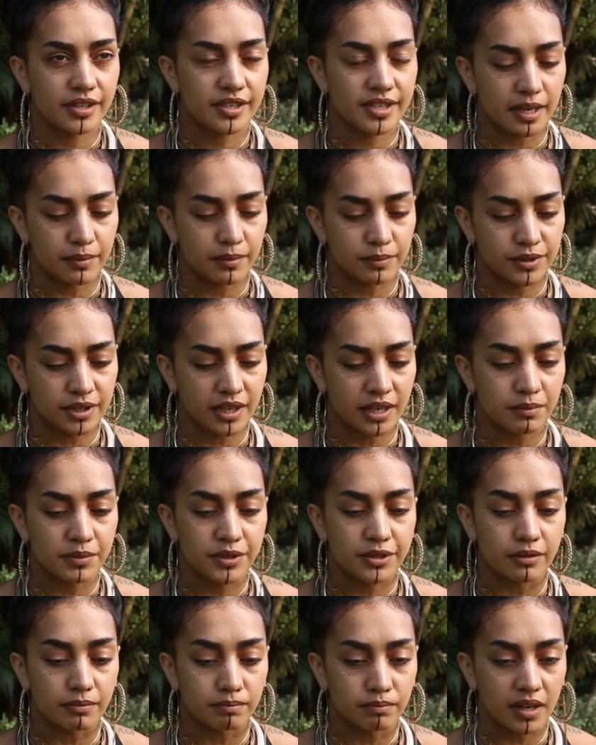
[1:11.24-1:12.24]

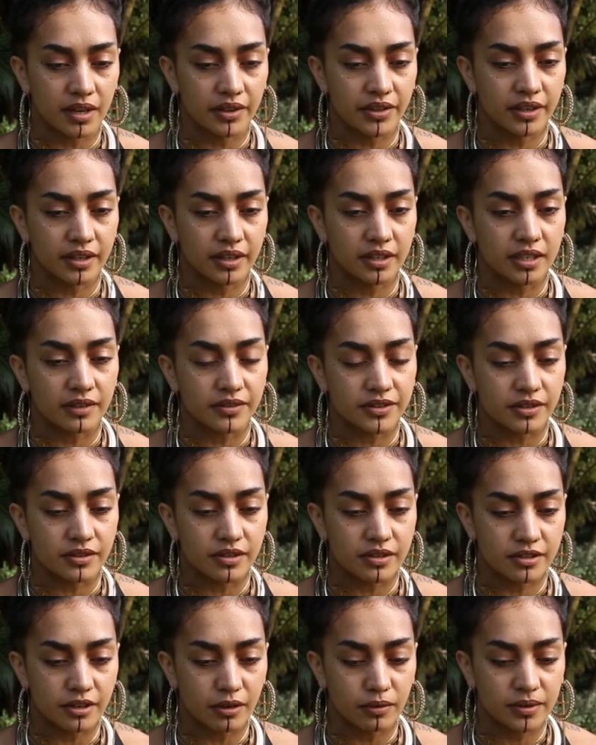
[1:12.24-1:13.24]
Sometimes your mother gives you
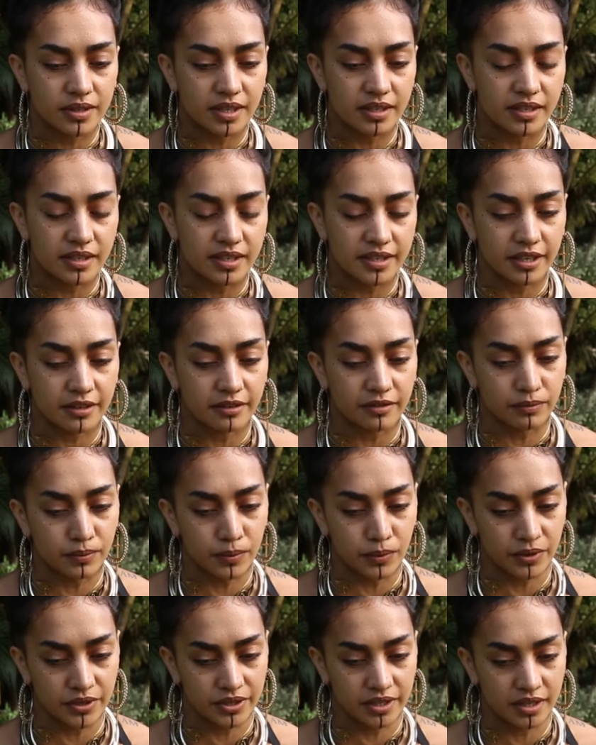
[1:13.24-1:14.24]
salt instead of
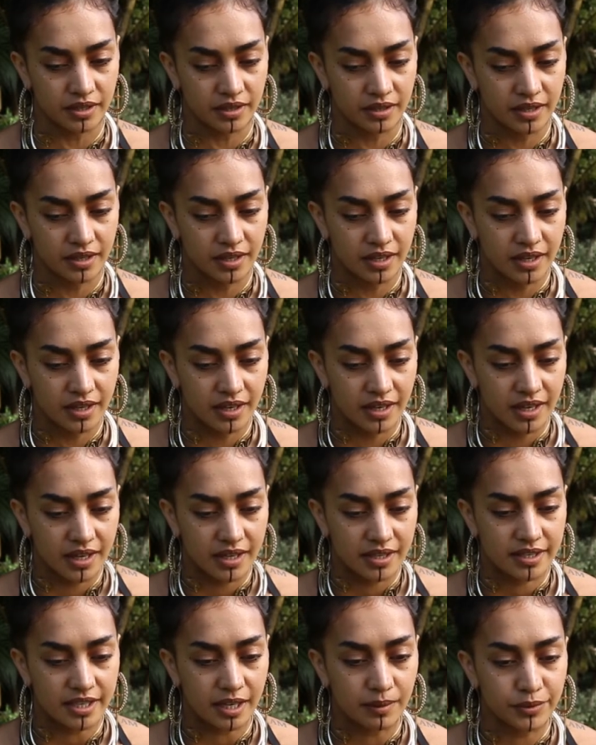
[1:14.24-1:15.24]
water.
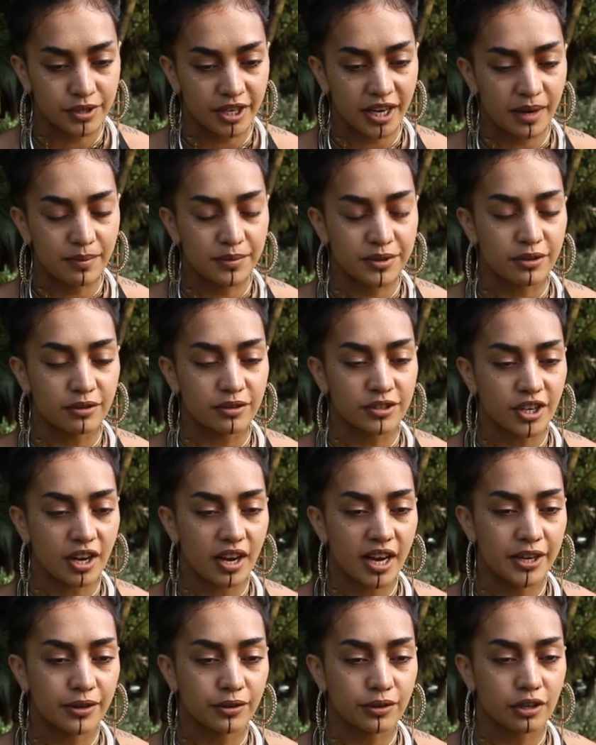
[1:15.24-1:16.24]
Sometimes you
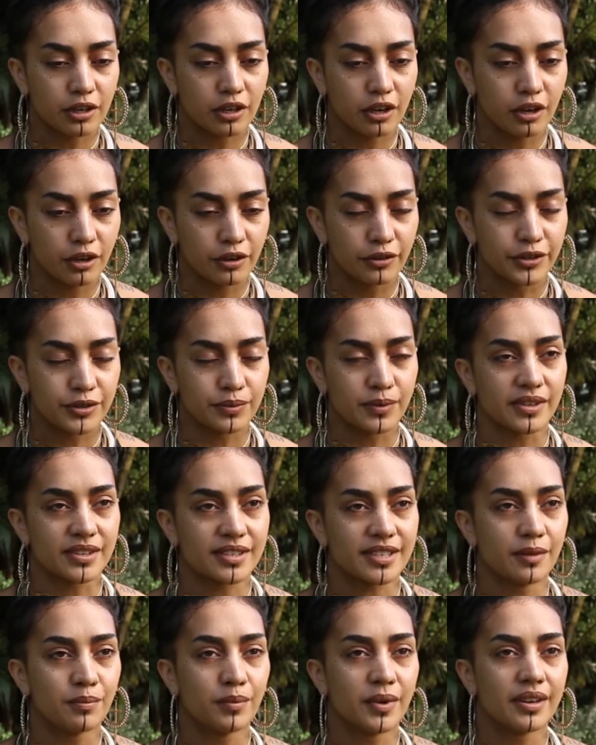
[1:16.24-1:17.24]
dye your clothes with
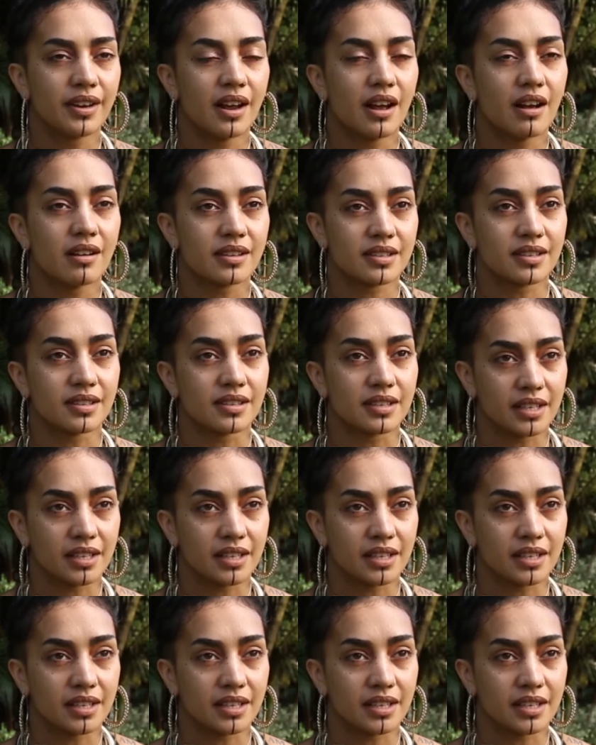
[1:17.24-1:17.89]
someone else's